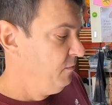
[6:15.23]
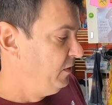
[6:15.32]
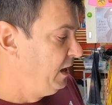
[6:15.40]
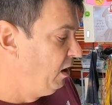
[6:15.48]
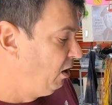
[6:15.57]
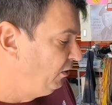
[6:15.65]

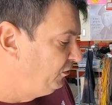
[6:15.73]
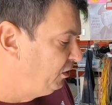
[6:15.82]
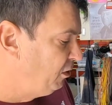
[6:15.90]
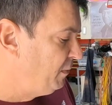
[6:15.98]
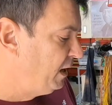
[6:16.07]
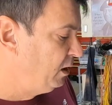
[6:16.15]
They
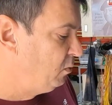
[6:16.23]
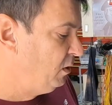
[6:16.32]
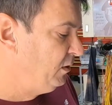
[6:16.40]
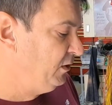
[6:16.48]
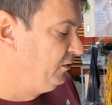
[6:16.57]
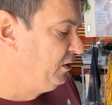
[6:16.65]
also make
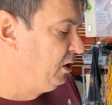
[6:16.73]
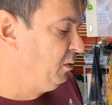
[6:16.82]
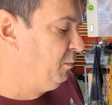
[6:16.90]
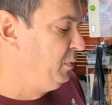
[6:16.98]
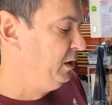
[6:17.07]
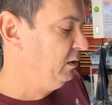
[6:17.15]
one that's
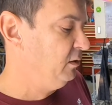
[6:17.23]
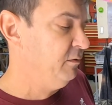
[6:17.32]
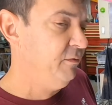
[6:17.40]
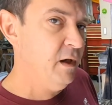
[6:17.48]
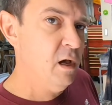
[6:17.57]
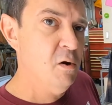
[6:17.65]
called pillar
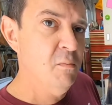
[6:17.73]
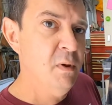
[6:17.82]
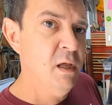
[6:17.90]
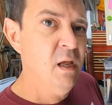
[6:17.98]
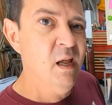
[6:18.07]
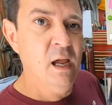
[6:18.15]
foam,
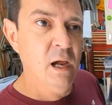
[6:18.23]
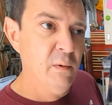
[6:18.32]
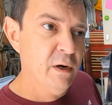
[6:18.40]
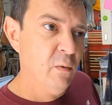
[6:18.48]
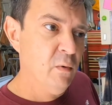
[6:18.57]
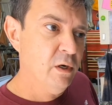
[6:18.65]
and
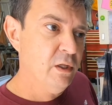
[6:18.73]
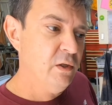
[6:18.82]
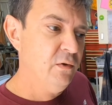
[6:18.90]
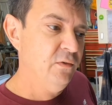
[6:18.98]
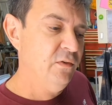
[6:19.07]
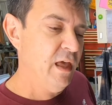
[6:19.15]
we don't want to
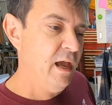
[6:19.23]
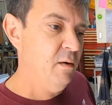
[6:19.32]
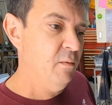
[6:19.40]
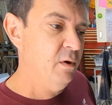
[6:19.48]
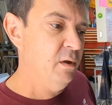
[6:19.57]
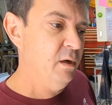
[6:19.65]
use that
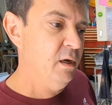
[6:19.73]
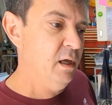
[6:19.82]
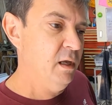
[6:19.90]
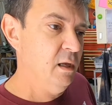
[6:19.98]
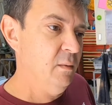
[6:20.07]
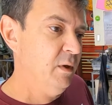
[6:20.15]
one.
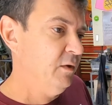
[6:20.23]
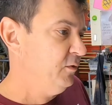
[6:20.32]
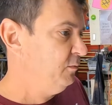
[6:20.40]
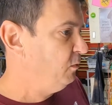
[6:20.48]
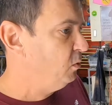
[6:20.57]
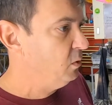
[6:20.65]
It's
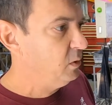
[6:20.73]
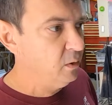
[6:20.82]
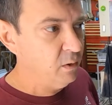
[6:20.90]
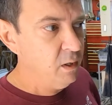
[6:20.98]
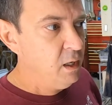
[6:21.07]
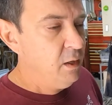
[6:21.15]

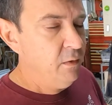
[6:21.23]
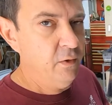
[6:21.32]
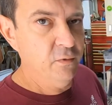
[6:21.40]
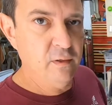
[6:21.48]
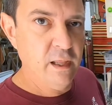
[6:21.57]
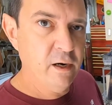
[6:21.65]
for
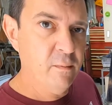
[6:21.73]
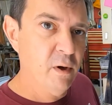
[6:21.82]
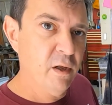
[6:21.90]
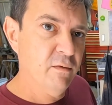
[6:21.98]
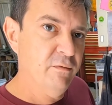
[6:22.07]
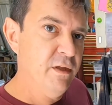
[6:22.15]
those later
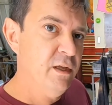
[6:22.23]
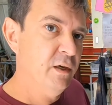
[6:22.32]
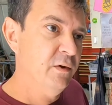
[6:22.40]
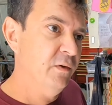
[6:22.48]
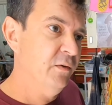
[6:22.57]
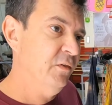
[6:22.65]
model
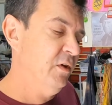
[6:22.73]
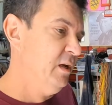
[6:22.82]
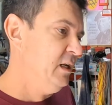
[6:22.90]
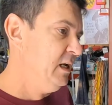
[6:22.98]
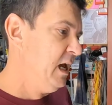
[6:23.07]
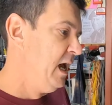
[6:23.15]
vehicles that
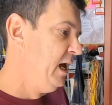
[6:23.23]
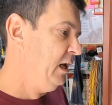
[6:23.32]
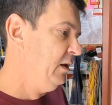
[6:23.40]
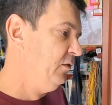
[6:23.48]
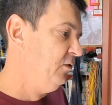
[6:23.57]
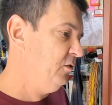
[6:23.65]
need
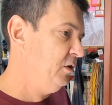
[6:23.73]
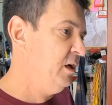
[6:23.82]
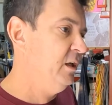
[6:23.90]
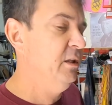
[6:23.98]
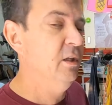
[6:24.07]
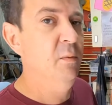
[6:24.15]
added
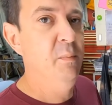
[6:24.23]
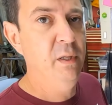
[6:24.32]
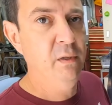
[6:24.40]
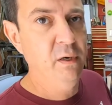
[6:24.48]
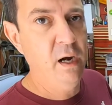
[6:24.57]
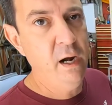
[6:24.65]
strength in the
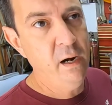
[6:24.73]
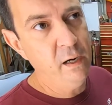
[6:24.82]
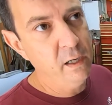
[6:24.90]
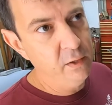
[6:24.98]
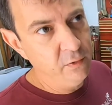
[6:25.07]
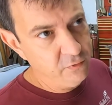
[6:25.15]
pillar
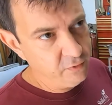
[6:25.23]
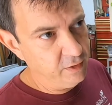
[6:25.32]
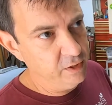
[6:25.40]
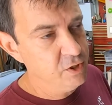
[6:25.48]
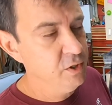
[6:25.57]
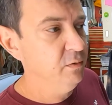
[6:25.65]
areas, so
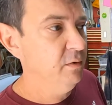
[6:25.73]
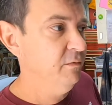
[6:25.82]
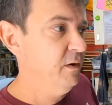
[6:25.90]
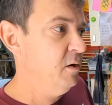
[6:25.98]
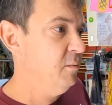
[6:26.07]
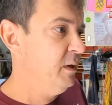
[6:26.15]
they shoot the
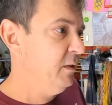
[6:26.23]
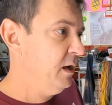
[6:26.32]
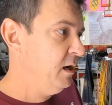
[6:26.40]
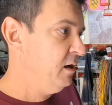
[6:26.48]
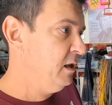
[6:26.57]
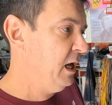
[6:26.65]
foam in
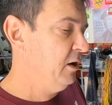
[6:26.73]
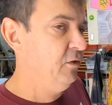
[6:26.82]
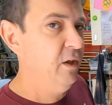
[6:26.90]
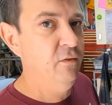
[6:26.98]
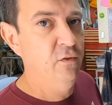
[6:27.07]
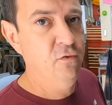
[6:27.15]
there and it
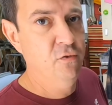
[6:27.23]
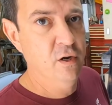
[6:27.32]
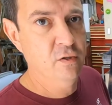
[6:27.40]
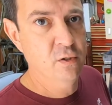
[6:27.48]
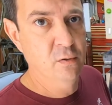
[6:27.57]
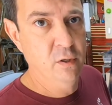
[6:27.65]
actually has a
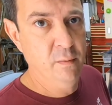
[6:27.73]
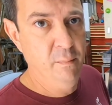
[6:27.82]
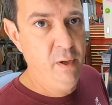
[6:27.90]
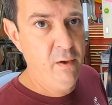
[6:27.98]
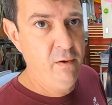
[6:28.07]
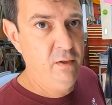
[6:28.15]
structural
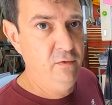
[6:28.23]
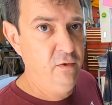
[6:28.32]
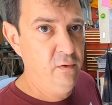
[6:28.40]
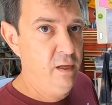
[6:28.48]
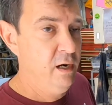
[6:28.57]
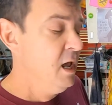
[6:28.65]
component
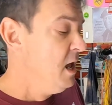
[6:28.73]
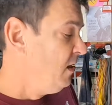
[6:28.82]
to it.